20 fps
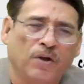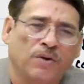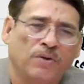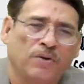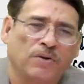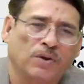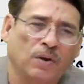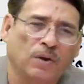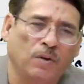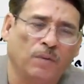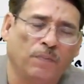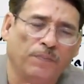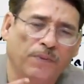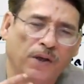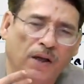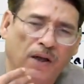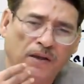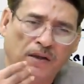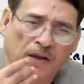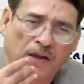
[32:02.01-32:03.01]
So
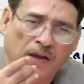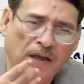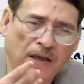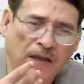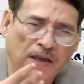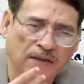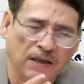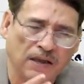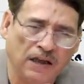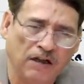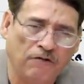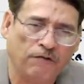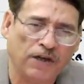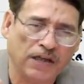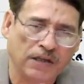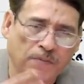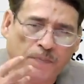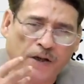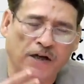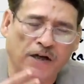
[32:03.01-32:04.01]
these
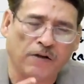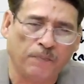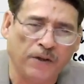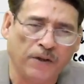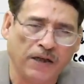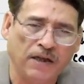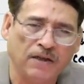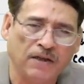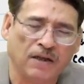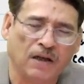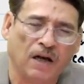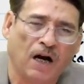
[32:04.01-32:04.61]
investment means